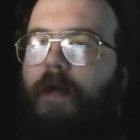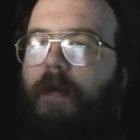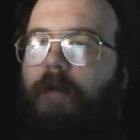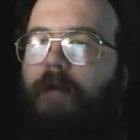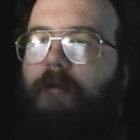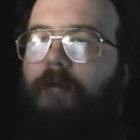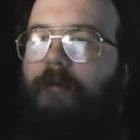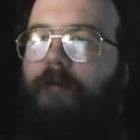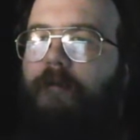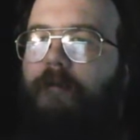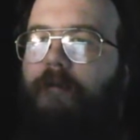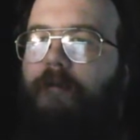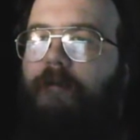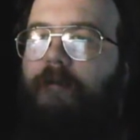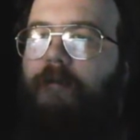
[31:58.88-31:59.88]

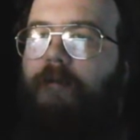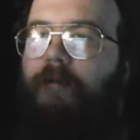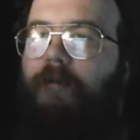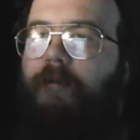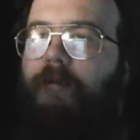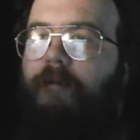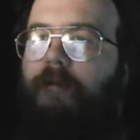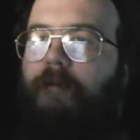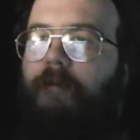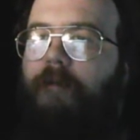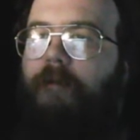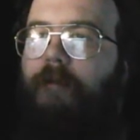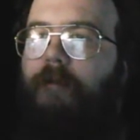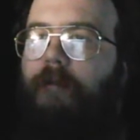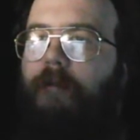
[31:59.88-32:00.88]

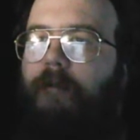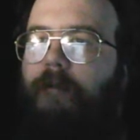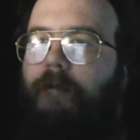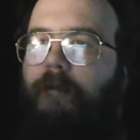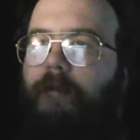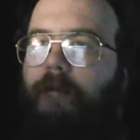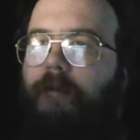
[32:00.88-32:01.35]
(no one is talking)